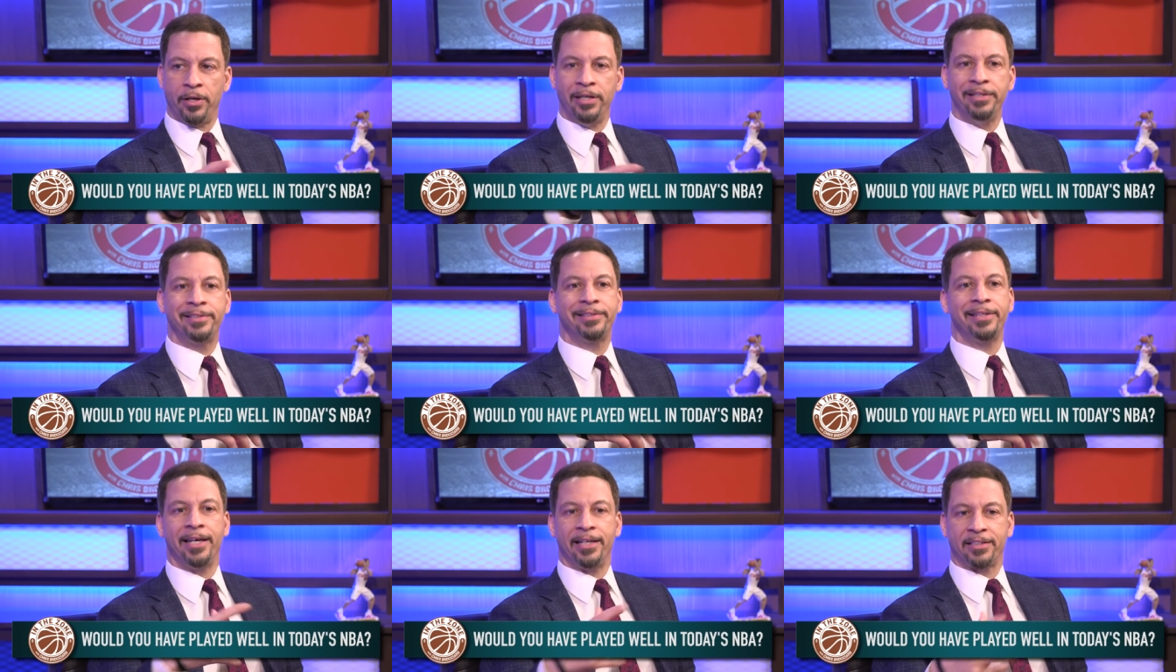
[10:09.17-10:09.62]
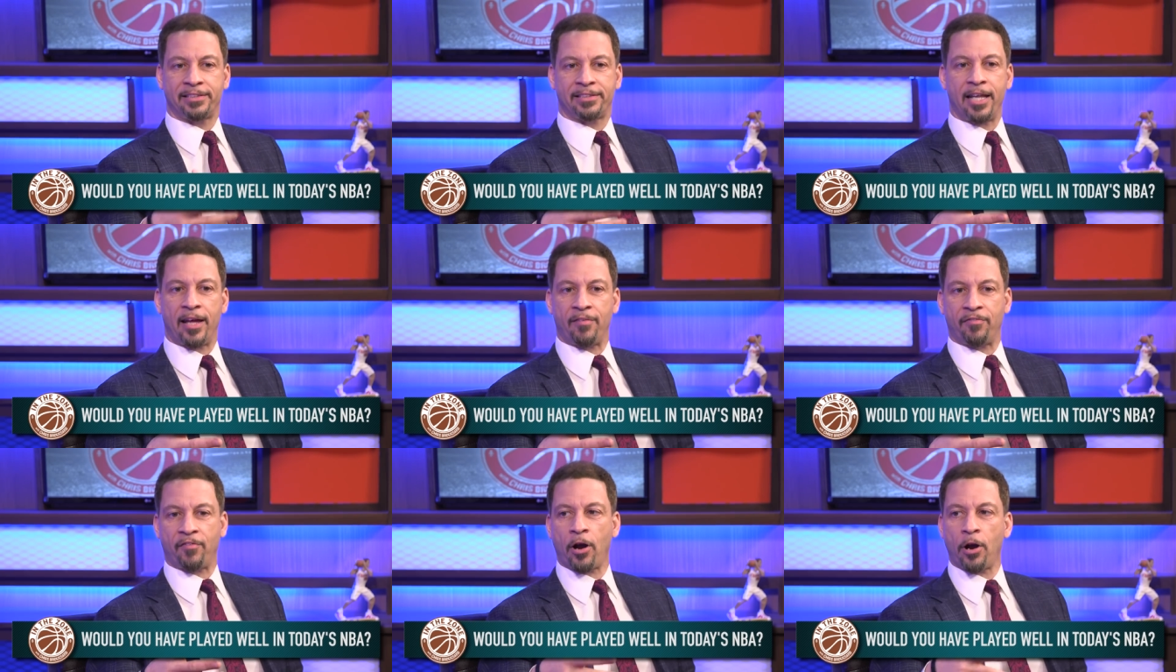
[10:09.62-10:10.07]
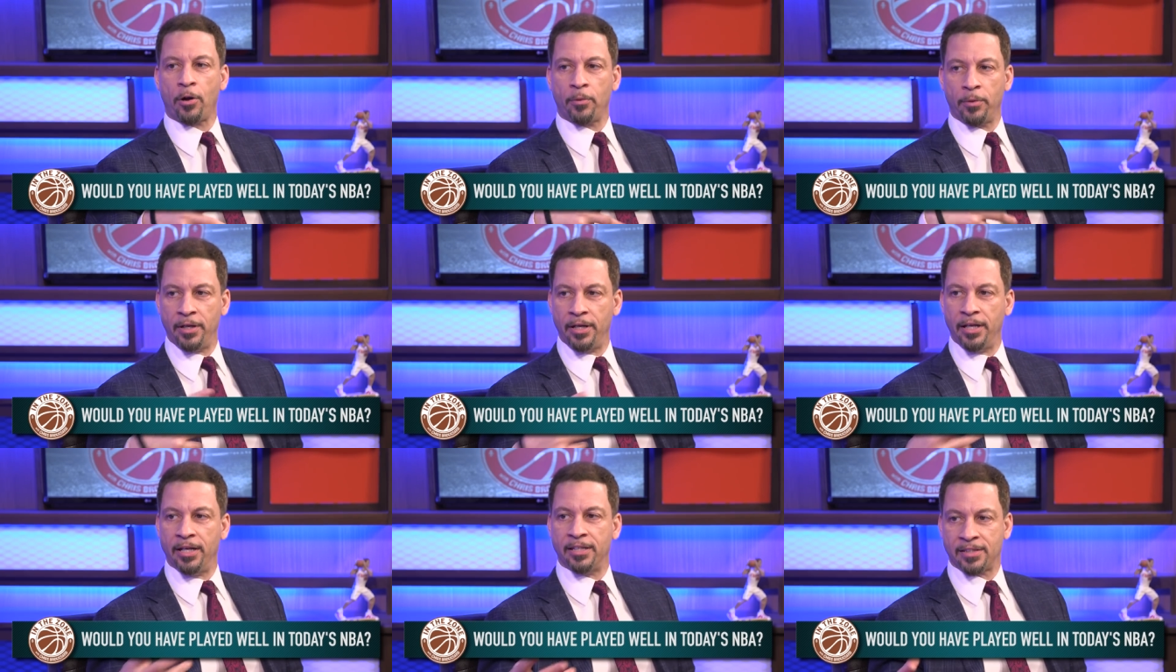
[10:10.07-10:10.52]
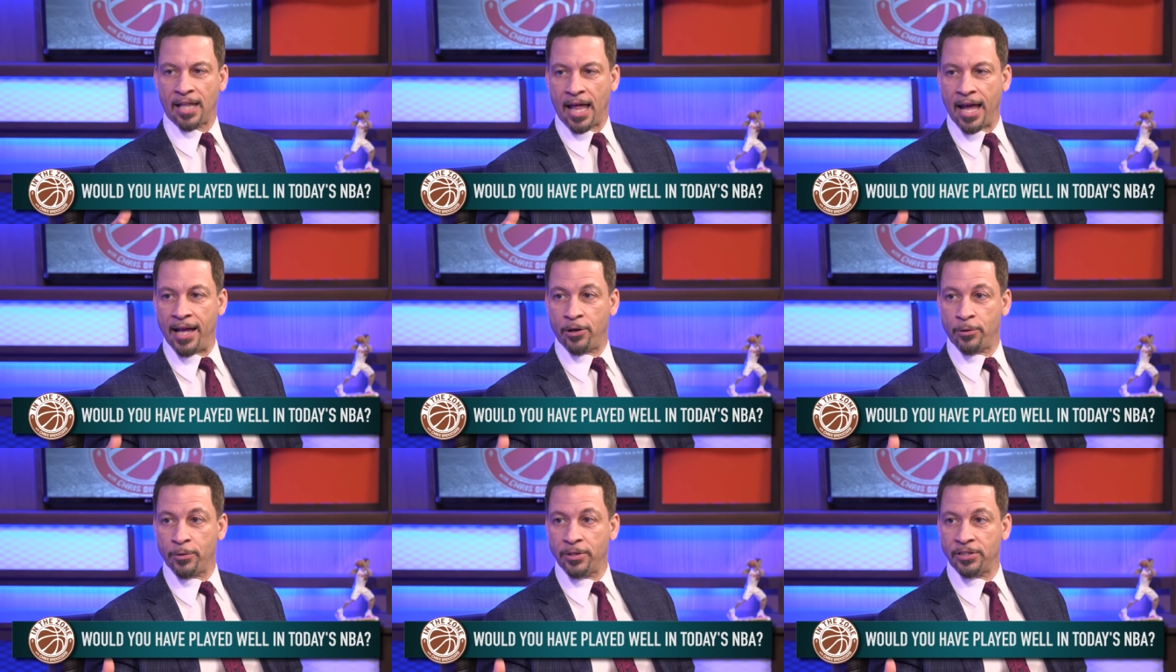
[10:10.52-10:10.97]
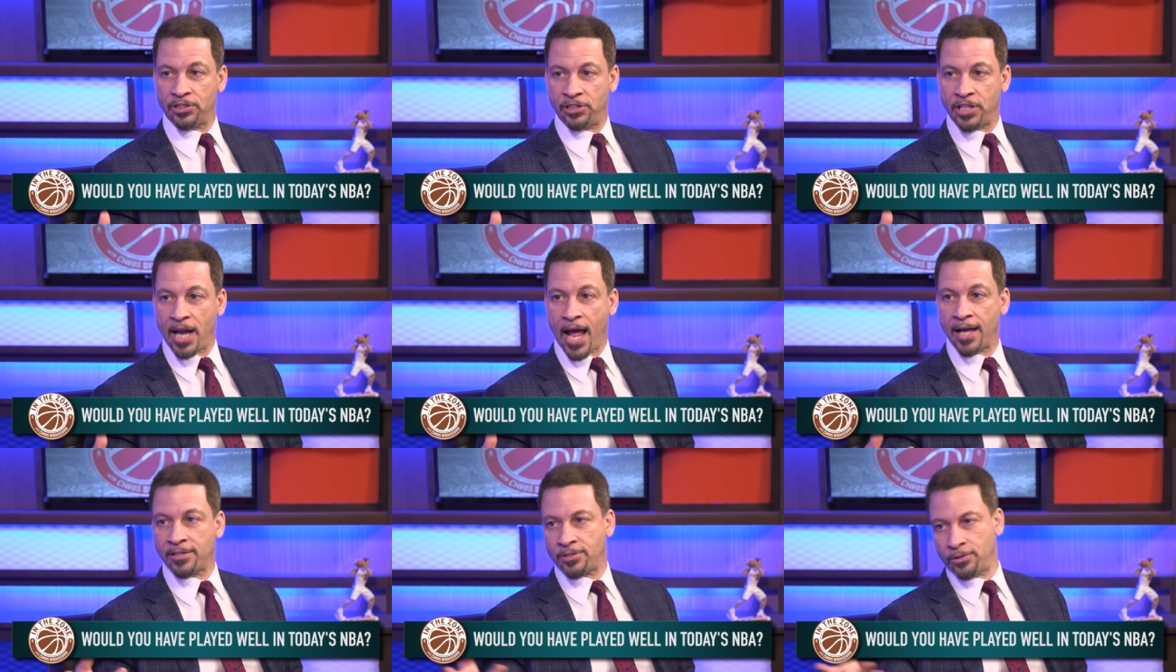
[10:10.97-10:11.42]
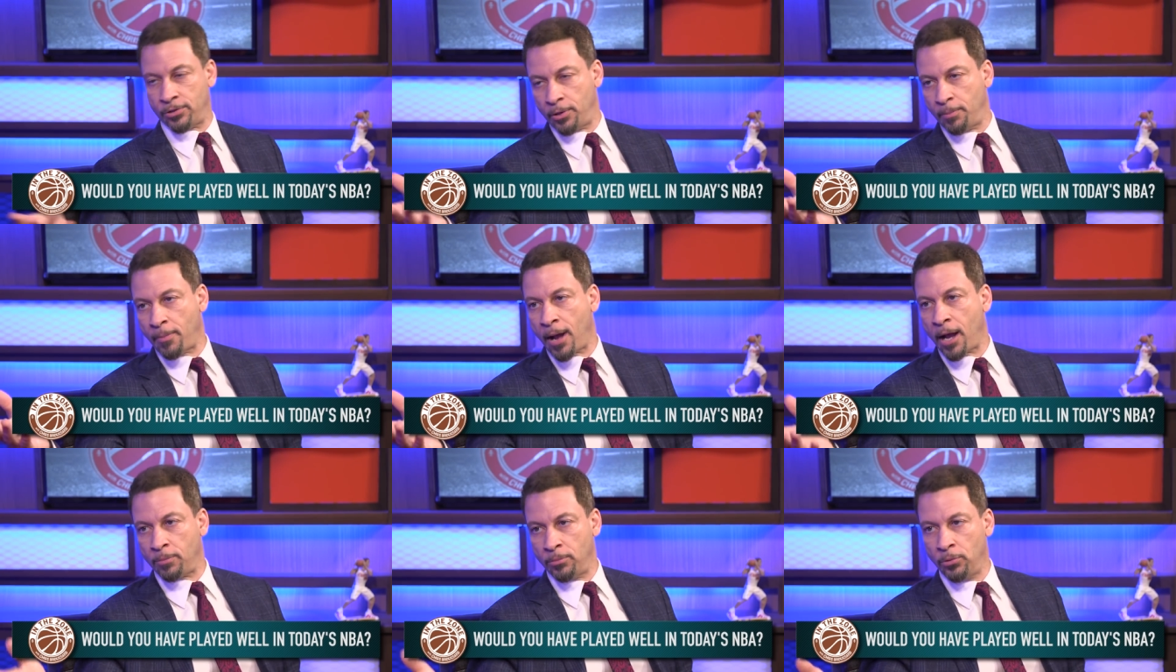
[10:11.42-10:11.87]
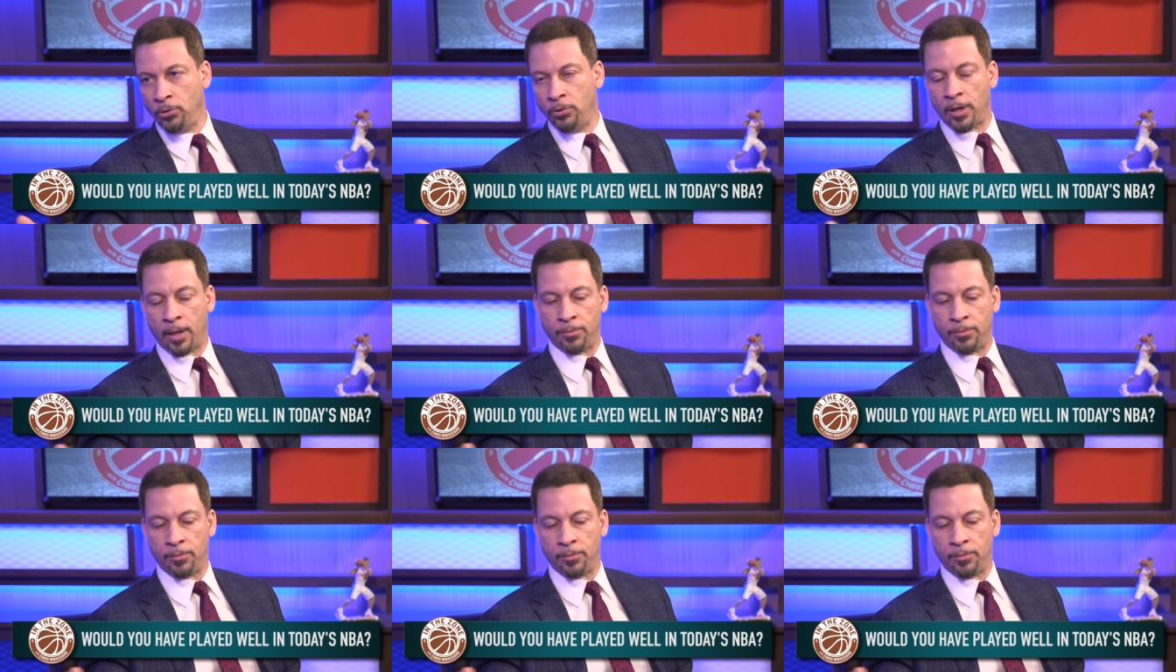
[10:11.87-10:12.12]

he said Steph Curry is like Chris Jackson or Mahmoud